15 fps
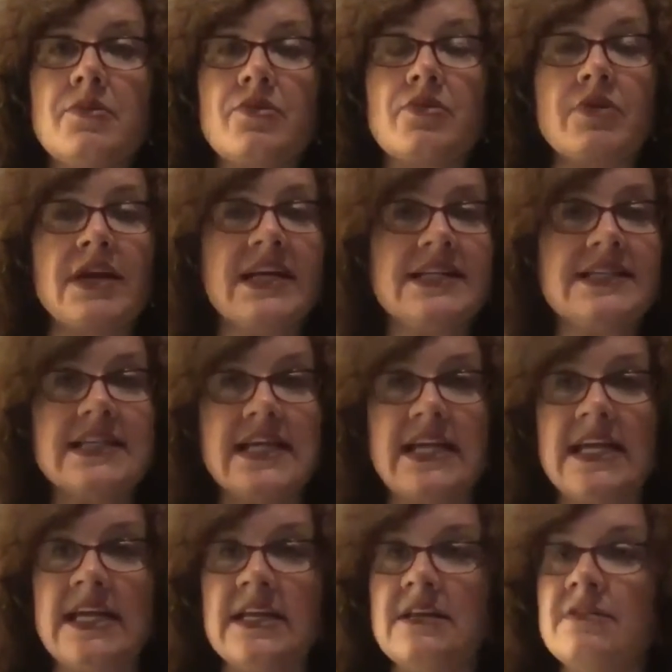
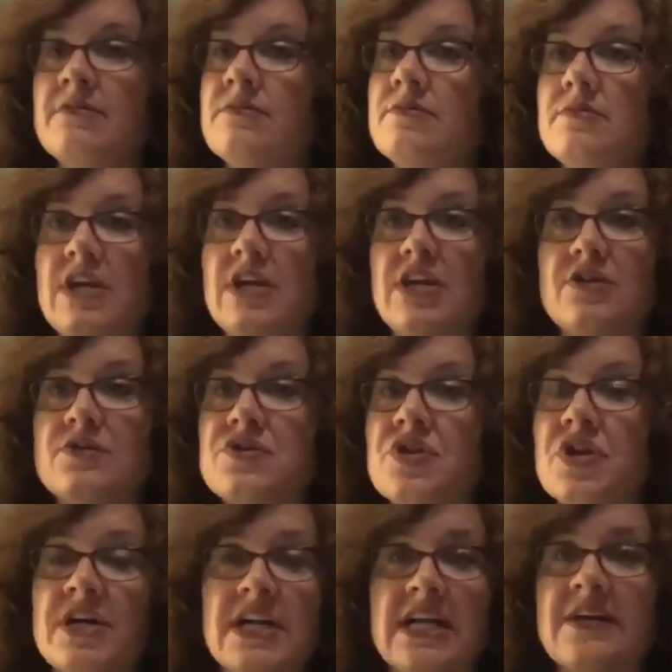preteen,
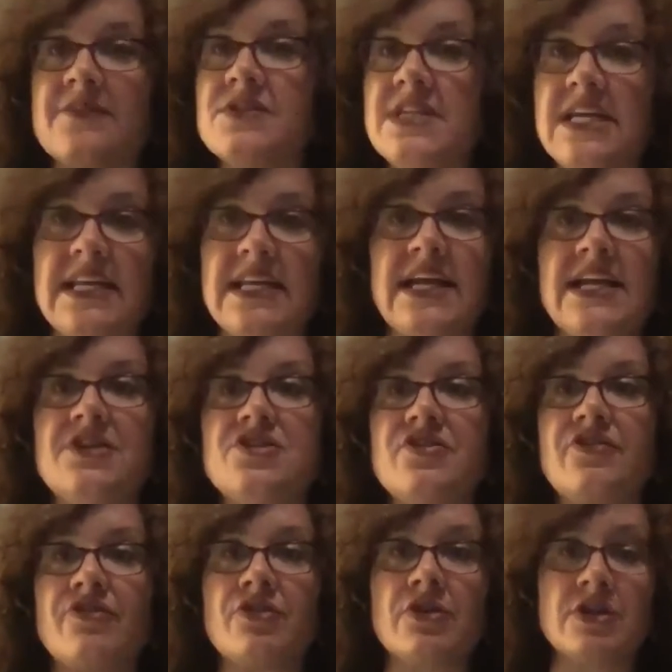starting of
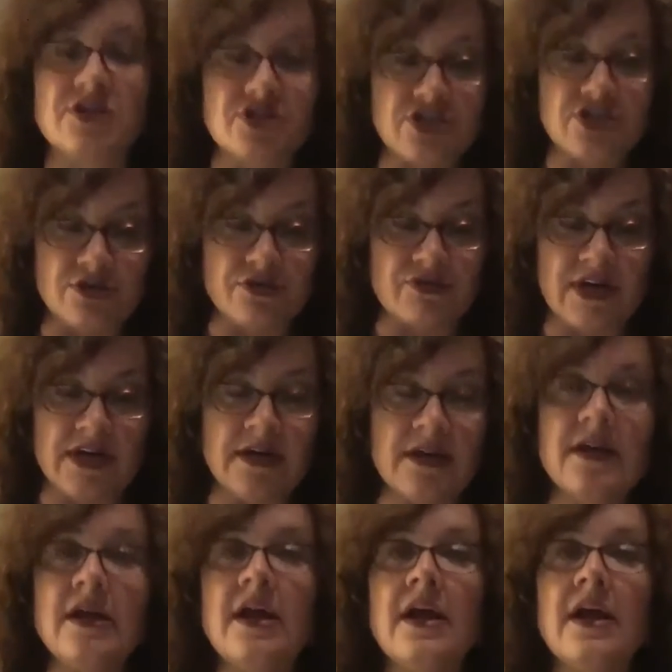teenage for children.